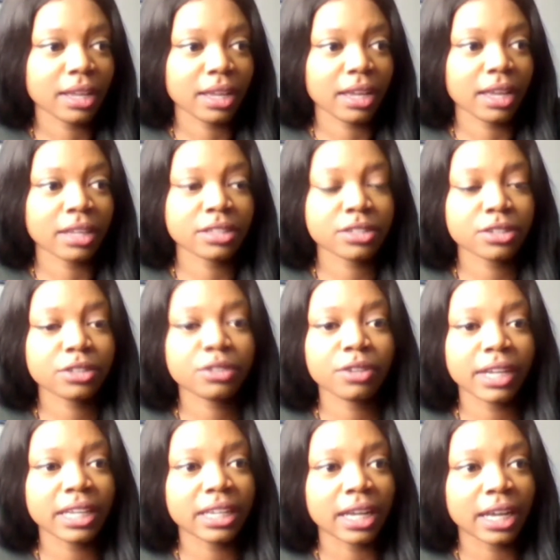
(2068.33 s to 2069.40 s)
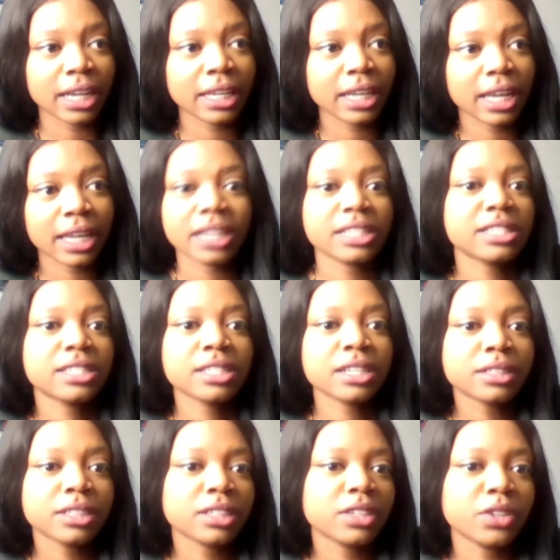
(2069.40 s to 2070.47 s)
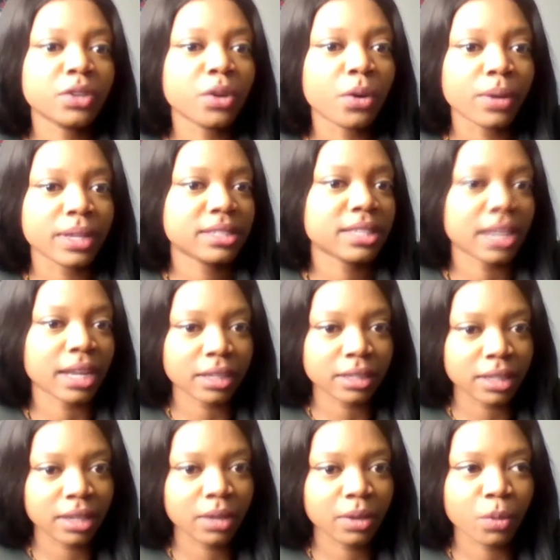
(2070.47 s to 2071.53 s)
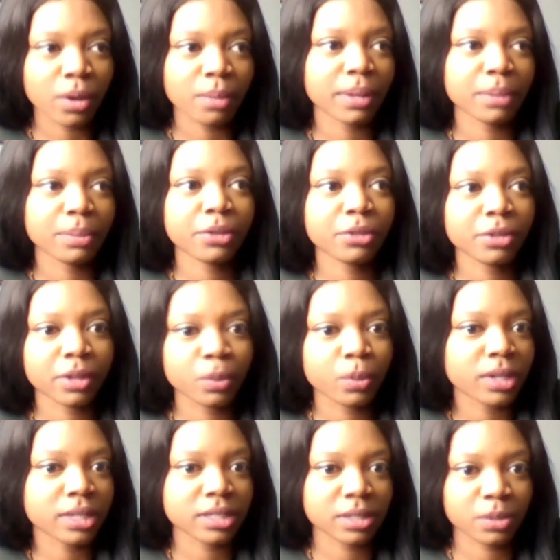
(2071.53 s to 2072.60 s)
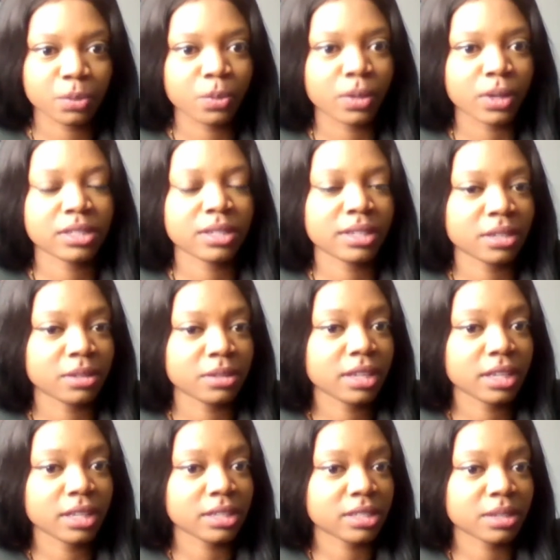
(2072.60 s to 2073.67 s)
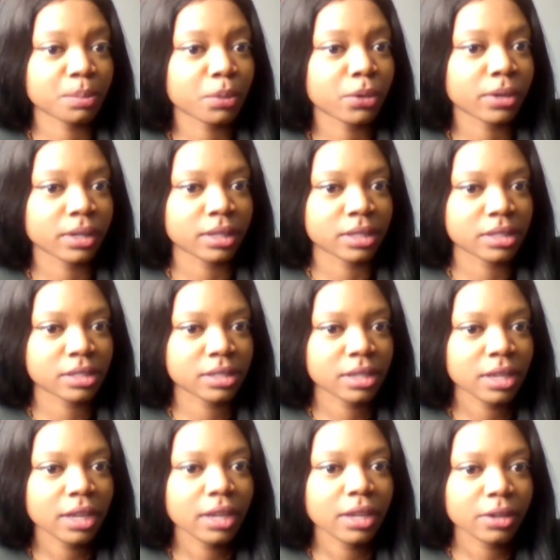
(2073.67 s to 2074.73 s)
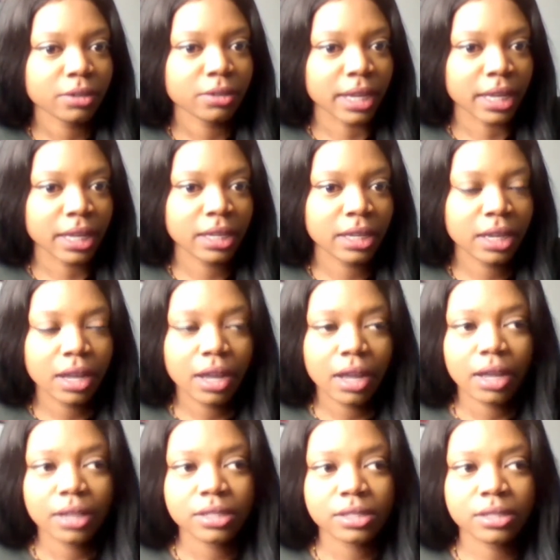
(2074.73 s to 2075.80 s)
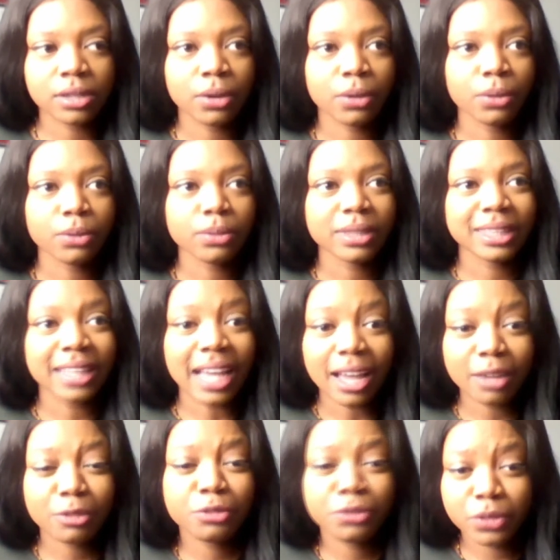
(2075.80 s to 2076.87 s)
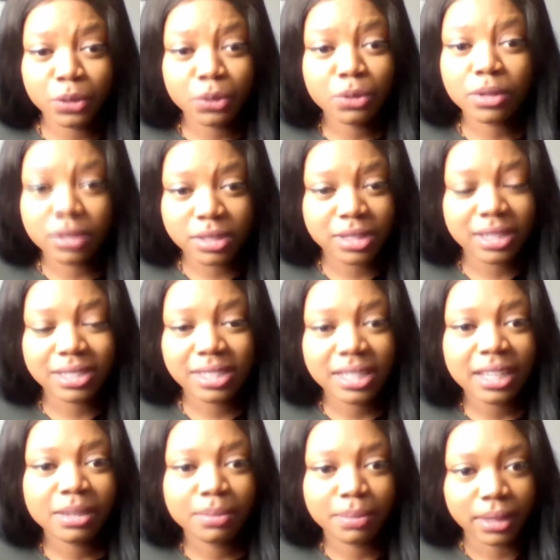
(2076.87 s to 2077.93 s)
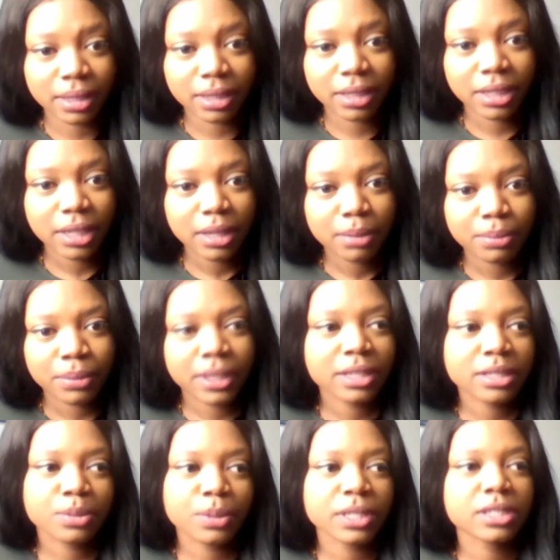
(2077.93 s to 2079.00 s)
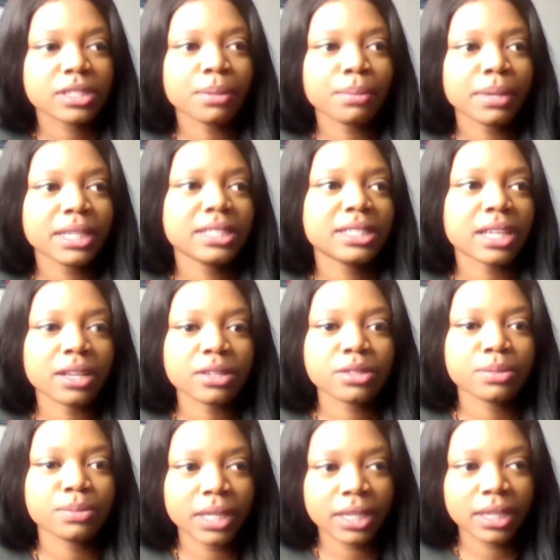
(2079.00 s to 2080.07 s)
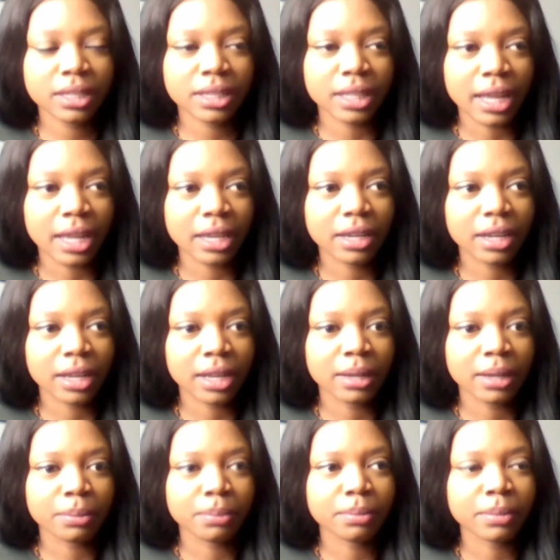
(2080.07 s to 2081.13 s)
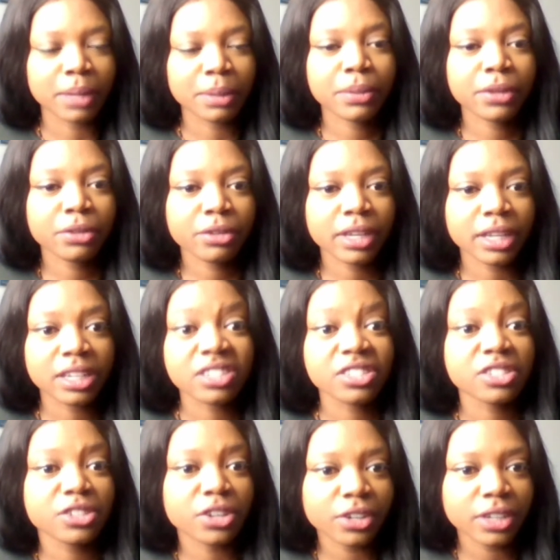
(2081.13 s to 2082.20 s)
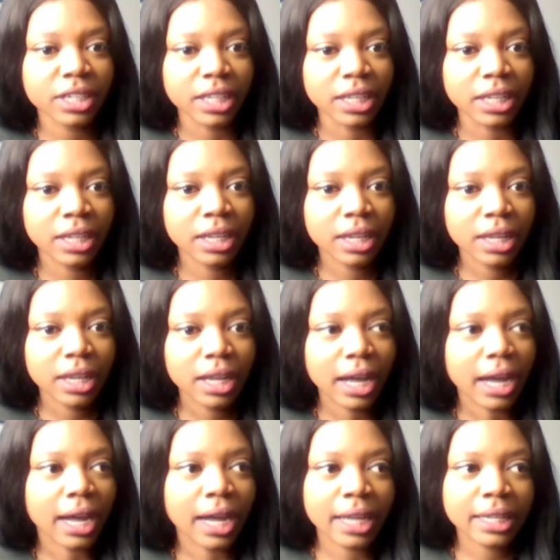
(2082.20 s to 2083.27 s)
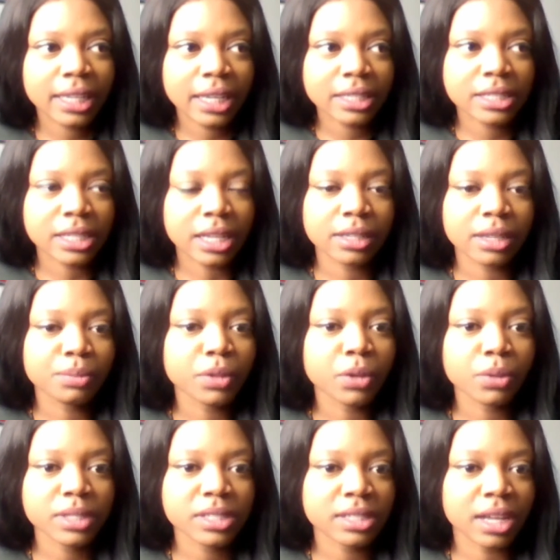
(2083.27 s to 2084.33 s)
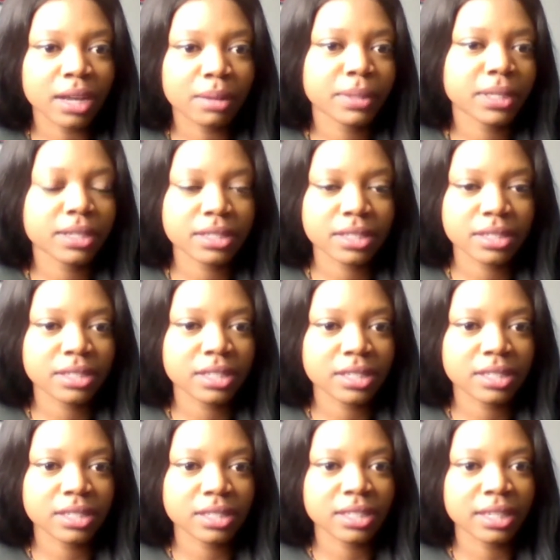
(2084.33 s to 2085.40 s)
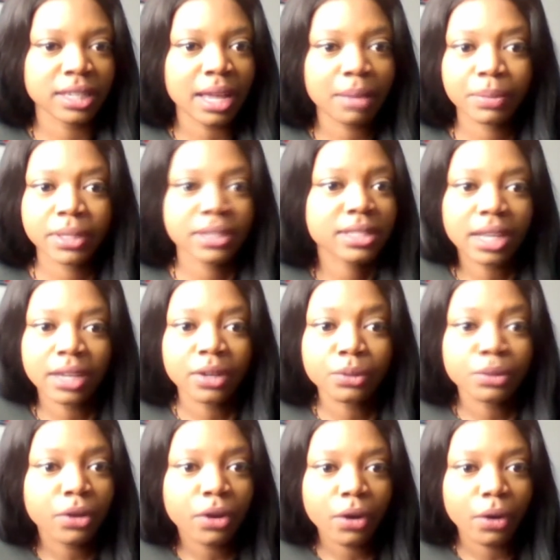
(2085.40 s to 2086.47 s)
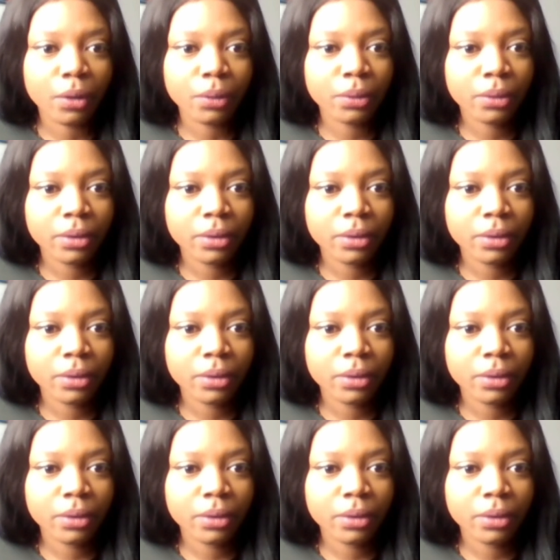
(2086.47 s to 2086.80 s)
entered grade 9, and I still didn't know exactly what my period was and what's its importance, right? So that fuels the stigma. Because when somebody tells me that my period is dirty, I can't tell them, no, it's not because it's this, this, and that, because I don't know,